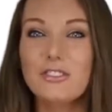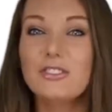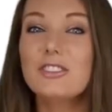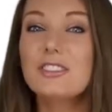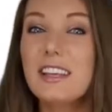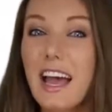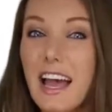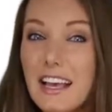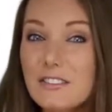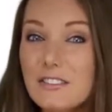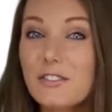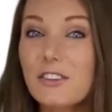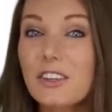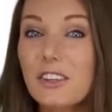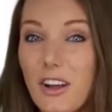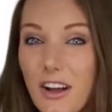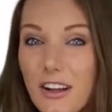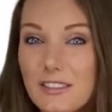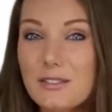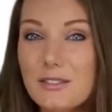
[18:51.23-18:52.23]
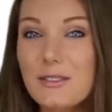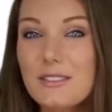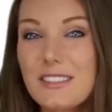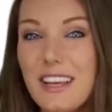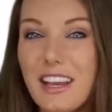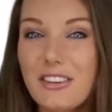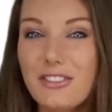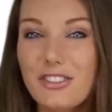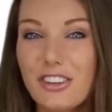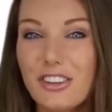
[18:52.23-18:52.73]
Just ask for a
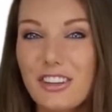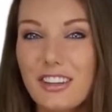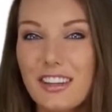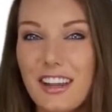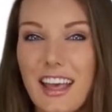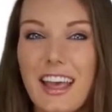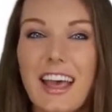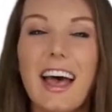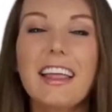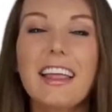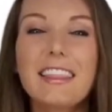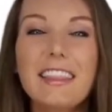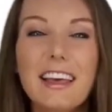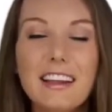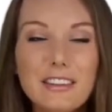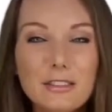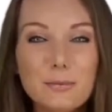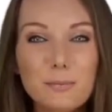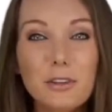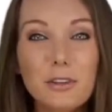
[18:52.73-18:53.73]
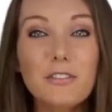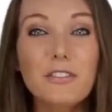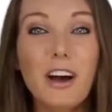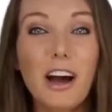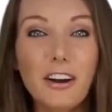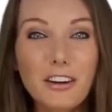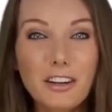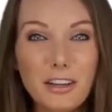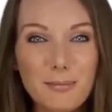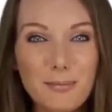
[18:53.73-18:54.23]
consultation and let us prove
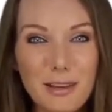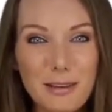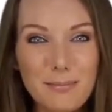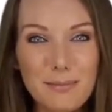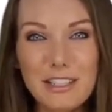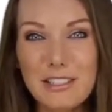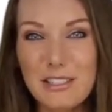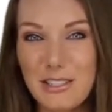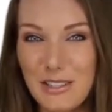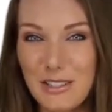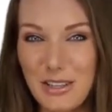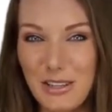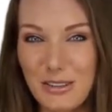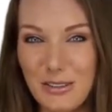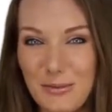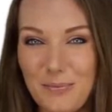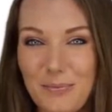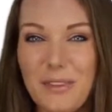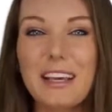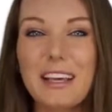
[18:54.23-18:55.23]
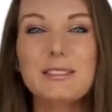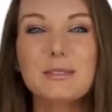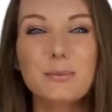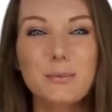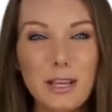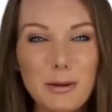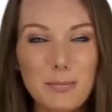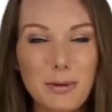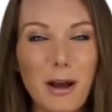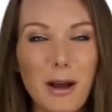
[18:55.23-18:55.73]
our commitment to you, as
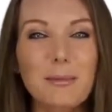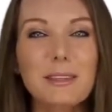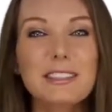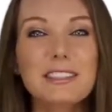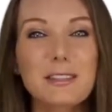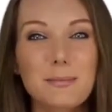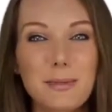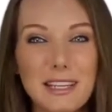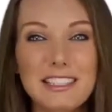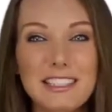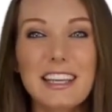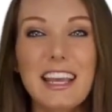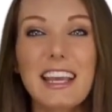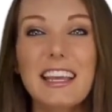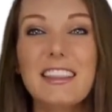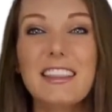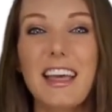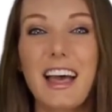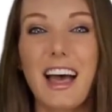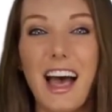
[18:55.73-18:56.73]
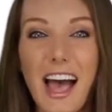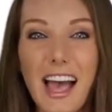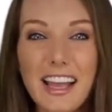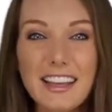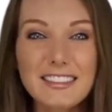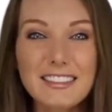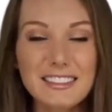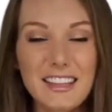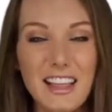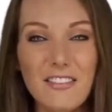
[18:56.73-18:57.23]
we promise to maintain the
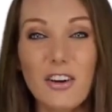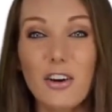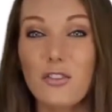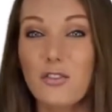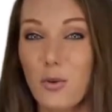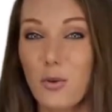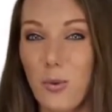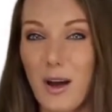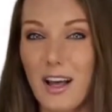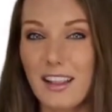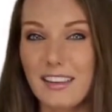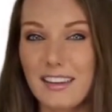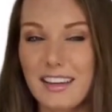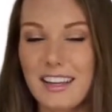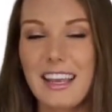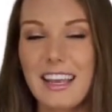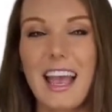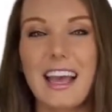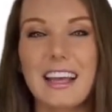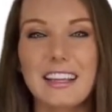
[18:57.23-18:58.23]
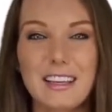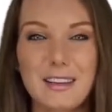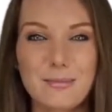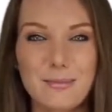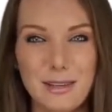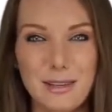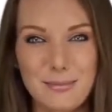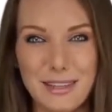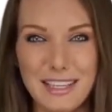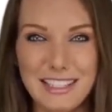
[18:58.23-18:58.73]
highest level of quality and
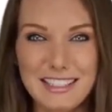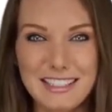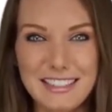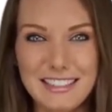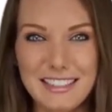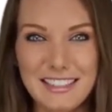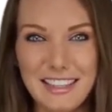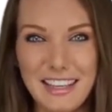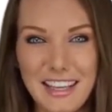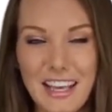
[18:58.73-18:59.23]
commitment.